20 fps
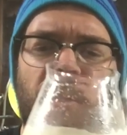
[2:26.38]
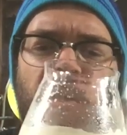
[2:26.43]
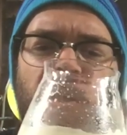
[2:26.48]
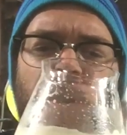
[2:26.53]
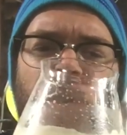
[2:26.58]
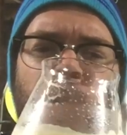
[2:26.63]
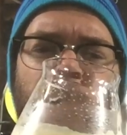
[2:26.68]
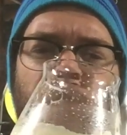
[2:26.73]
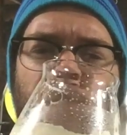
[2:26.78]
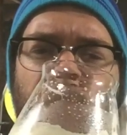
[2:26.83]

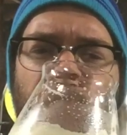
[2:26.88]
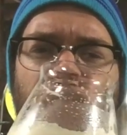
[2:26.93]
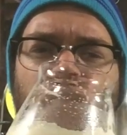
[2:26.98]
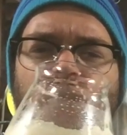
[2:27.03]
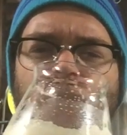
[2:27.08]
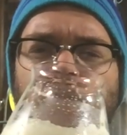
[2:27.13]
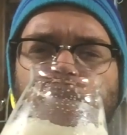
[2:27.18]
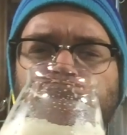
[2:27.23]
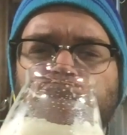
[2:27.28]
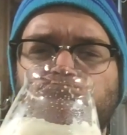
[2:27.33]
thick,
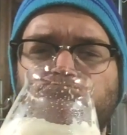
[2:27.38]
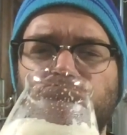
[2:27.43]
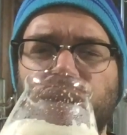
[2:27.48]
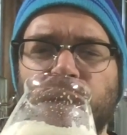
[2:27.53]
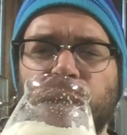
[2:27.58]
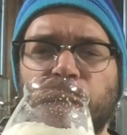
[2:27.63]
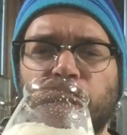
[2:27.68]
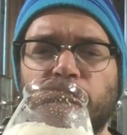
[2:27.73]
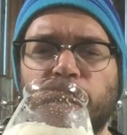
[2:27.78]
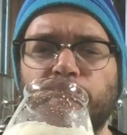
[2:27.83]

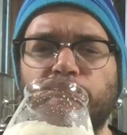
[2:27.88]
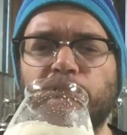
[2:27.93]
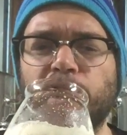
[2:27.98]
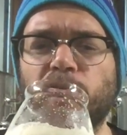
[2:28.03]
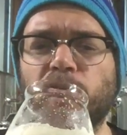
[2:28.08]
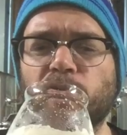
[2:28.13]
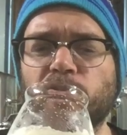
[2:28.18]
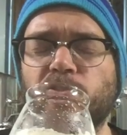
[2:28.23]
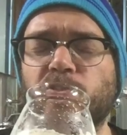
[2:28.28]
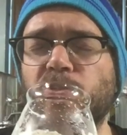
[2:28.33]
but
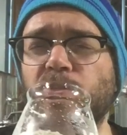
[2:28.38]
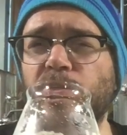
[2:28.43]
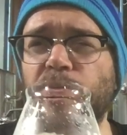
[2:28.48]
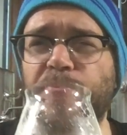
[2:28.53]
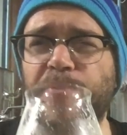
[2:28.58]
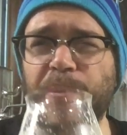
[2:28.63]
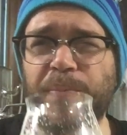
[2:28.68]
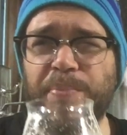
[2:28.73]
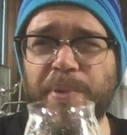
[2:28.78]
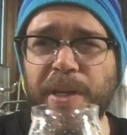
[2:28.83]
not
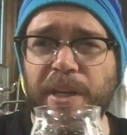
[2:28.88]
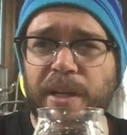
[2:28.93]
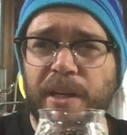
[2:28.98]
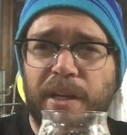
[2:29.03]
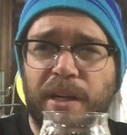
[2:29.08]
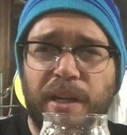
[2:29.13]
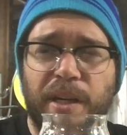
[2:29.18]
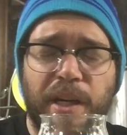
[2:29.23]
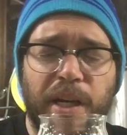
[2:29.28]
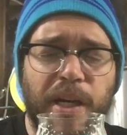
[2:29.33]
syrupy
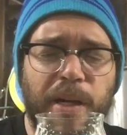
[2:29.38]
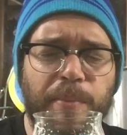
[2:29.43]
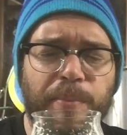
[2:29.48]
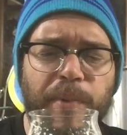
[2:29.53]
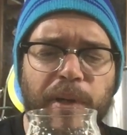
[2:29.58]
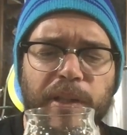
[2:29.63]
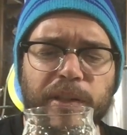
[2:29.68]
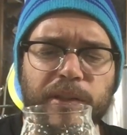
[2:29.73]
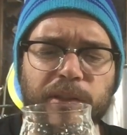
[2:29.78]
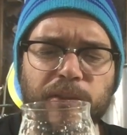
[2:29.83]
beer.
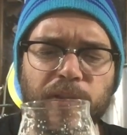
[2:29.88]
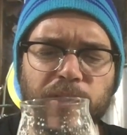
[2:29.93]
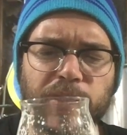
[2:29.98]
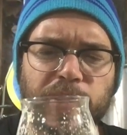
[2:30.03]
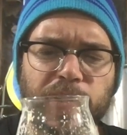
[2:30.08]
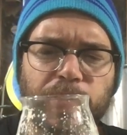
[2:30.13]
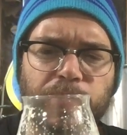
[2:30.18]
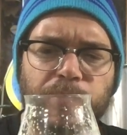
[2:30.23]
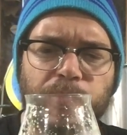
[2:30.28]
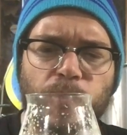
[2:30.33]
It's got
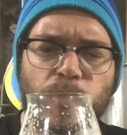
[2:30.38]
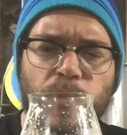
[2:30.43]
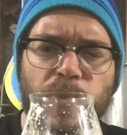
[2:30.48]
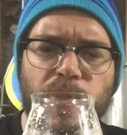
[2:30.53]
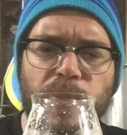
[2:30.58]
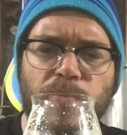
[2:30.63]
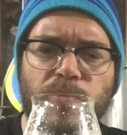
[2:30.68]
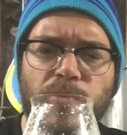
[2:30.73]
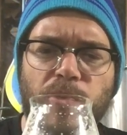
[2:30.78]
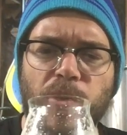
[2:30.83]
some
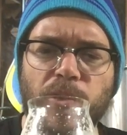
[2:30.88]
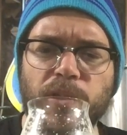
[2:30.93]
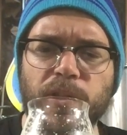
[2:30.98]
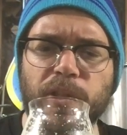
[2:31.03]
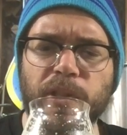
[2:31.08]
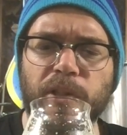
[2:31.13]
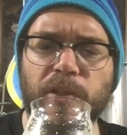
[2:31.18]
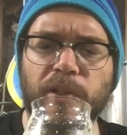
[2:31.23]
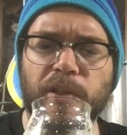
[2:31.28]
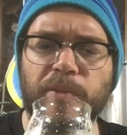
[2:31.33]
awesome
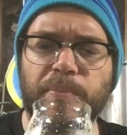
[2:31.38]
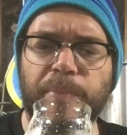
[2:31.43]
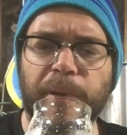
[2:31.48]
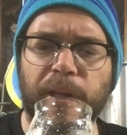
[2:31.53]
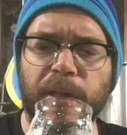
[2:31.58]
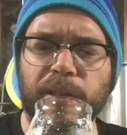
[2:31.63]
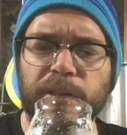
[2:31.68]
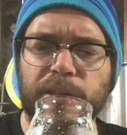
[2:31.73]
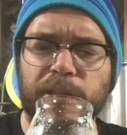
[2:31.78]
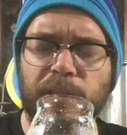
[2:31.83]
roast to kind of
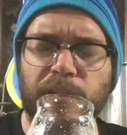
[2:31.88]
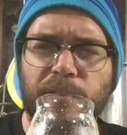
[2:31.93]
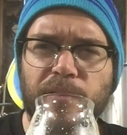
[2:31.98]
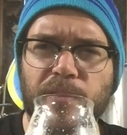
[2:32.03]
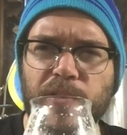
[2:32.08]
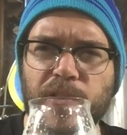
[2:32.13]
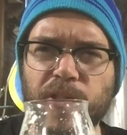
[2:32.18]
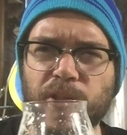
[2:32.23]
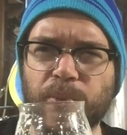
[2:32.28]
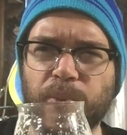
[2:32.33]
balance out
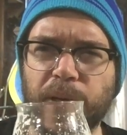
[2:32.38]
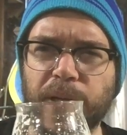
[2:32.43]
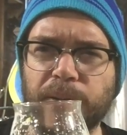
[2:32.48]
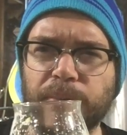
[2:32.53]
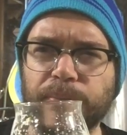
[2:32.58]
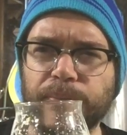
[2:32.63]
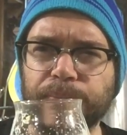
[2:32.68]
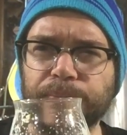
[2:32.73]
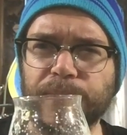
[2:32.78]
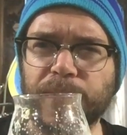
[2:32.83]
those sweet,
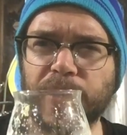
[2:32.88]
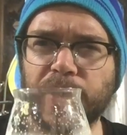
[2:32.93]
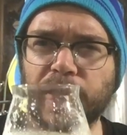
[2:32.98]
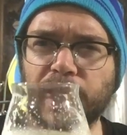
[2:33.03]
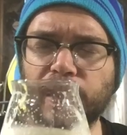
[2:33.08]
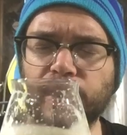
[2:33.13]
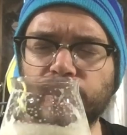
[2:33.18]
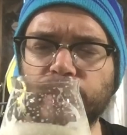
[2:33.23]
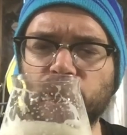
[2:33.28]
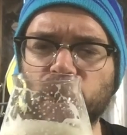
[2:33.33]

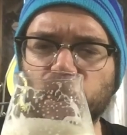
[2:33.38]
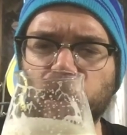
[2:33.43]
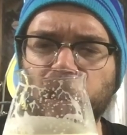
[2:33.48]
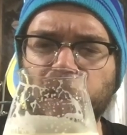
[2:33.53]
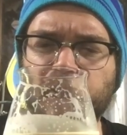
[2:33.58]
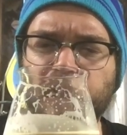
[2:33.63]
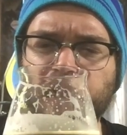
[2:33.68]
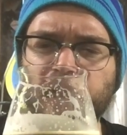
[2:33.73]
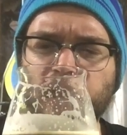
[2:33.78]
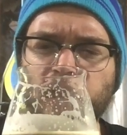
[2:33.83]

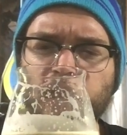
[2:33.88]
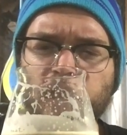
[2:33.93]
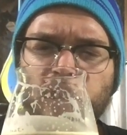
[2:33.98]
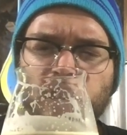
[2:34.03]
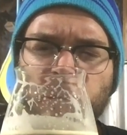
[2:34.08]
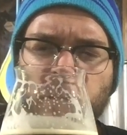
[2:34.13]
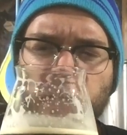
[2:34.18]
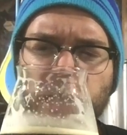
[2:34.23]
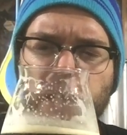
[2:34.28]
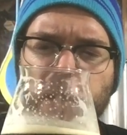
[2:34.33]
dried fruit,
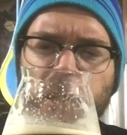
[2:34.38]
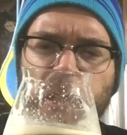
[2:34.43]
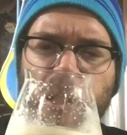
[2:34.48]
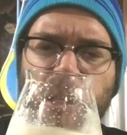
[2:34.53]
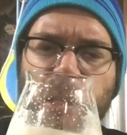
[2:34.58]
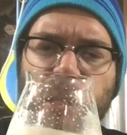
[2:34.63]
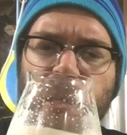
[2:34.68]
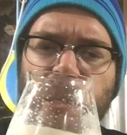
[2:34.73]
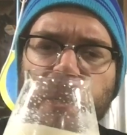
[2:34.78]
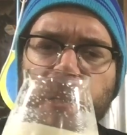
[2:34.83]

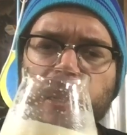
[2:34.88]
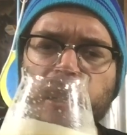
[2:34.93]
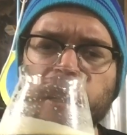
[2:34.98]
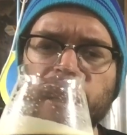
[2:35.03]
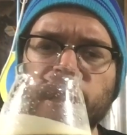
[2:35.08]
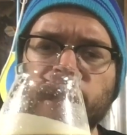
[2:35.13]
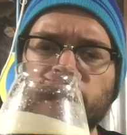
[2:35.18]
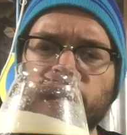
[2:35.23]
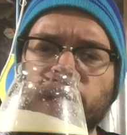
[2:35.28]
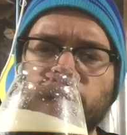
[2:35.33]
raisiny
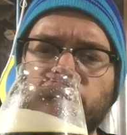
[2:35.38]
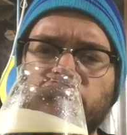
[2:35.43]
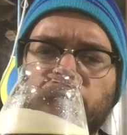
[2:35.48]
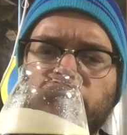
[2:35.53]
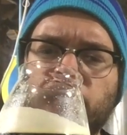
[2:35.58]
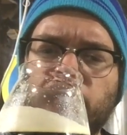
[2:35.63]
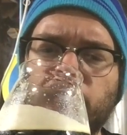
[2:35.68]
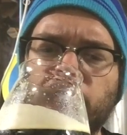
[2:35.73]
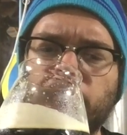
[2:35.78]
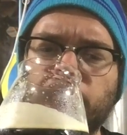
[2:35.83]

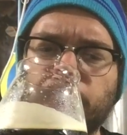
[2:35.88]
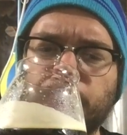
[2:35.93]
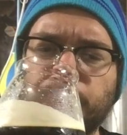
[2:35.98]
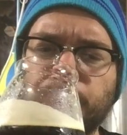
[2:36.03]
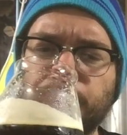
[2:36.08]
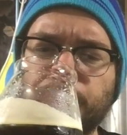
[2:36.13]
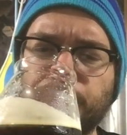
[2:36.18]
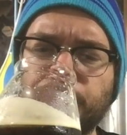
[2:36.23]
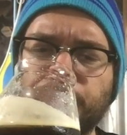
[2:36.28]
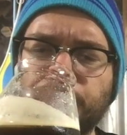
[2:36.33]

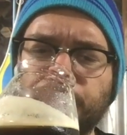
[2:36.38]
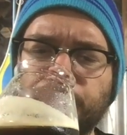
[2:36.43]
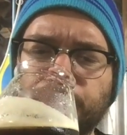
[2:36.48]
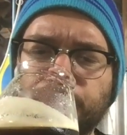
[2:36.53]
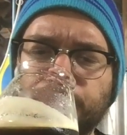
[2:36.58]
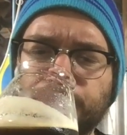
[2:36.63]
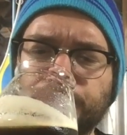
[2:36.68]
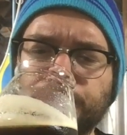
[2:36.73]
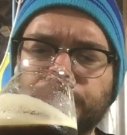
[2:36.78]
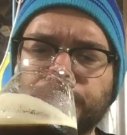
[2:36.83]
kind
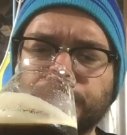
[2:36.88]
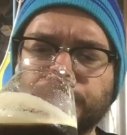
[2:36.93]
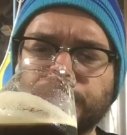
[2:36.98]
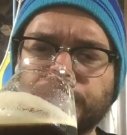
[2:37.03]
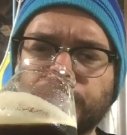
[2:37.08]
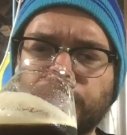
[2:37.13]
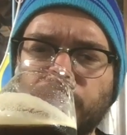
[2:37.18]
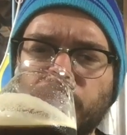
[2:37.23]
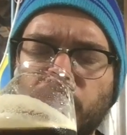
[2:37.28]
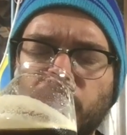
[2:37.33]

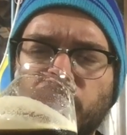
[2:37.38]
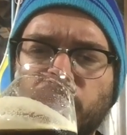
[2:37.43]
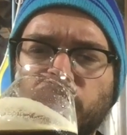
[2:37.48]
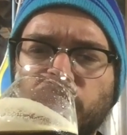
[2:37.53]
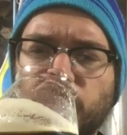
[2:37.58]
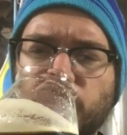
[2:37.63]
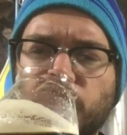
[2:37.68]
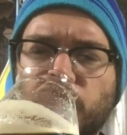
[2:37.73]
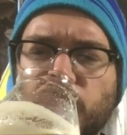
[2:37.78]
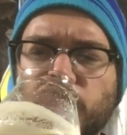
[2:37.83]

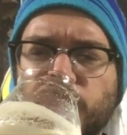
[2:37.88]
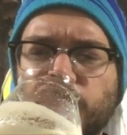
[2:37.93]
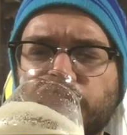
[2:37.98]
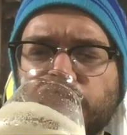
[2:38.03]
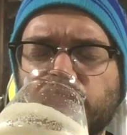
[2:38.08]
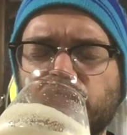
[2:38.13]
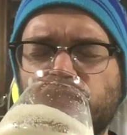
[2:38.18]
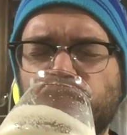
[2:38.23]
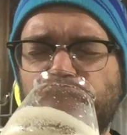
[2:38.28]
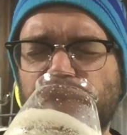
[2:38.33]
of notes
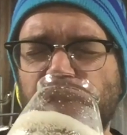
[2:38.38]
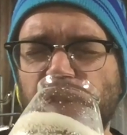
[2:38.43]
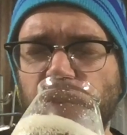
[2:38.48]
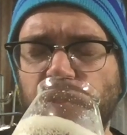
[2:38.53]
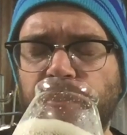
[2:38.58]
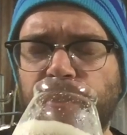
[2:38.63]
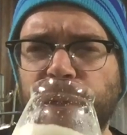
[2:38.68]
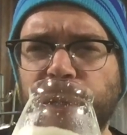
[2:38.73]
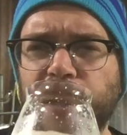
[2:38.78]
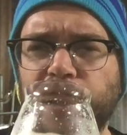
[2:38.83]
from the
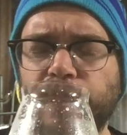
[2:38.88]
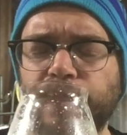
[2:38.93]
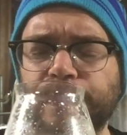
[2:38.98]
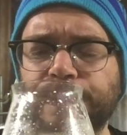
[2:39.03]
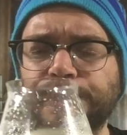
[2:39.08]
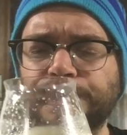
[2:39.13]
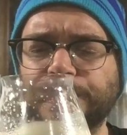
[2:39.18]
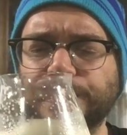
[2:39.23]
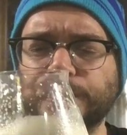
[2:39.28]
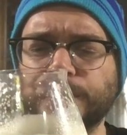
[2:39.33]
special B.
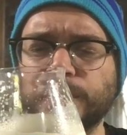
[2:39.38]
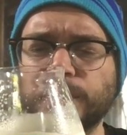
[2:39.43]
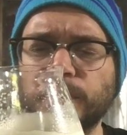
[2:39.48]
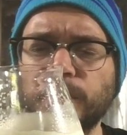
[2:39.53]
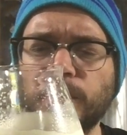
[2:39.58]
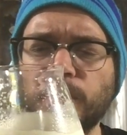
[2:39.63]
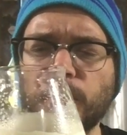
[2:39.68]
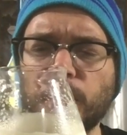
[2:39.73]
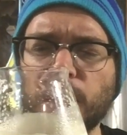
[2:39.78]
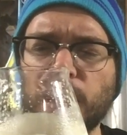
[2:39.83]

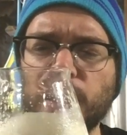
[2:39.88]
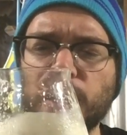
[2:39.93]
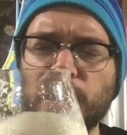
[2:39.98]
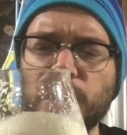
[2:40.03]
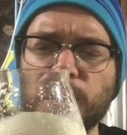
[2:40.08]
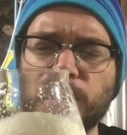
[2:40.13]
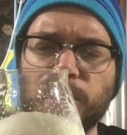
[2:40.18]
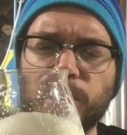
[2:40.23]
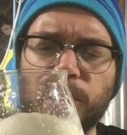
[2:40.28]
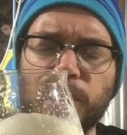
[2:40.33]

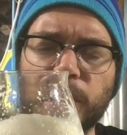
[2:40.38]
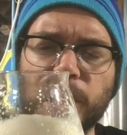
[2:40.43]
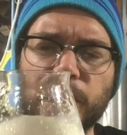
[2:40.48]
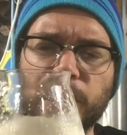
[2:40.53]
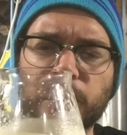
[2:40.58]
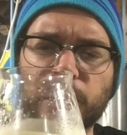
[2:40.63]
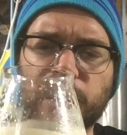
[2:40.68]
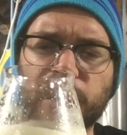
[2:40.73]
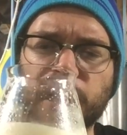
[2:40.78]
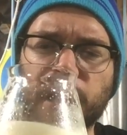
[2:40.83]
There's some really
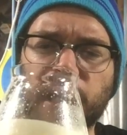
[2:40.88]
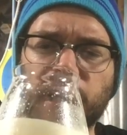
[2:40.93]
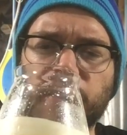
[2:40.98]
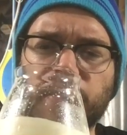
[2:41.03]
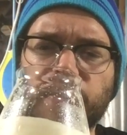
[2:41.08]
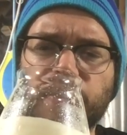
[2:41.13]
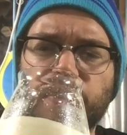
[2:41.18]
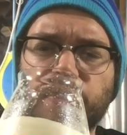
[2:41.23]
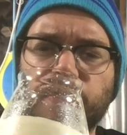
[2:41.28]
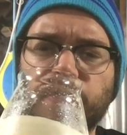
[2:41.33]
good
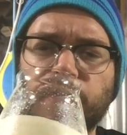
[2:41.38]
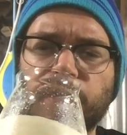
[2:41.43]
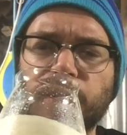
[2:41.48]
kind